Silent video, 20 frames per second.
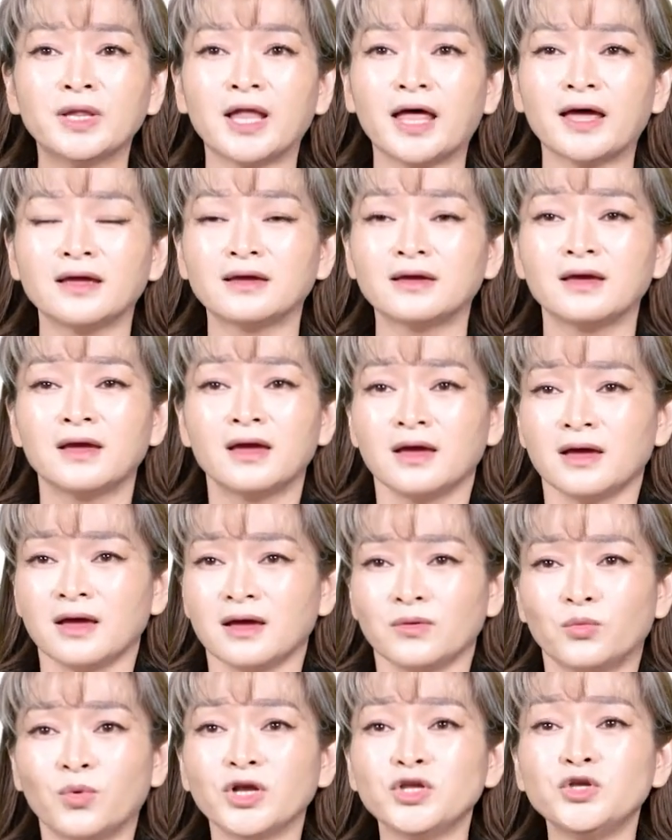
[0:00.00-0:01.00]
like
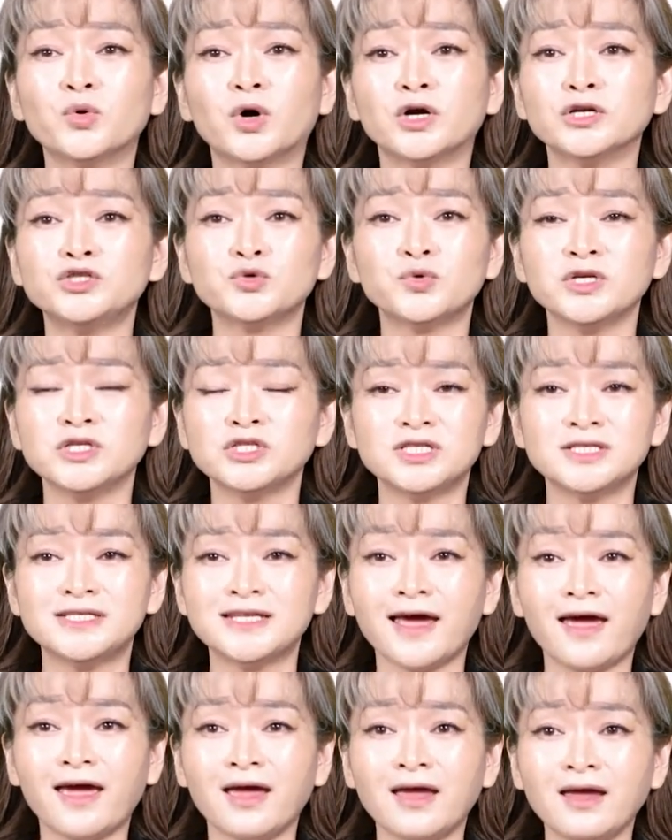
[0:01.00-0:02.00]
what you are doing
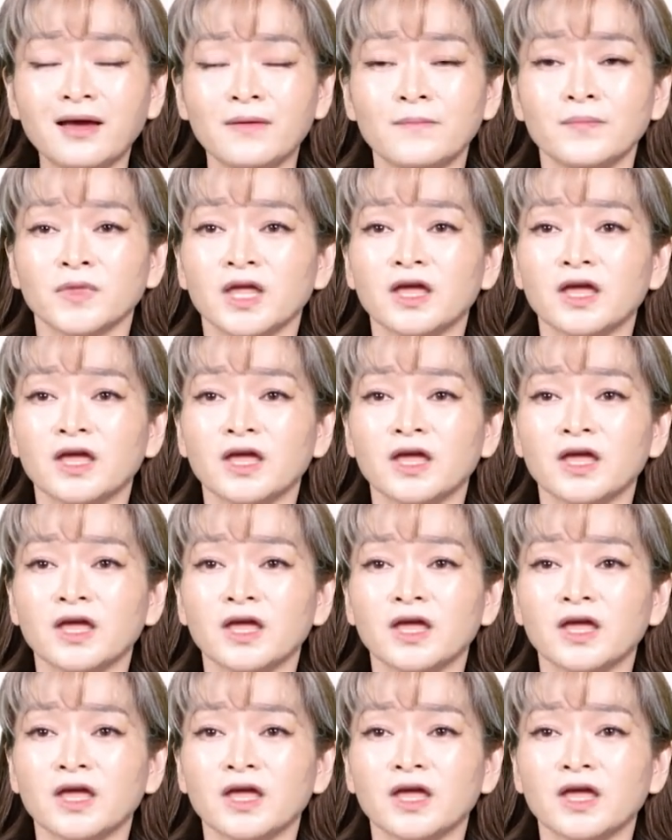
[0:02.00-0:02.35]
today,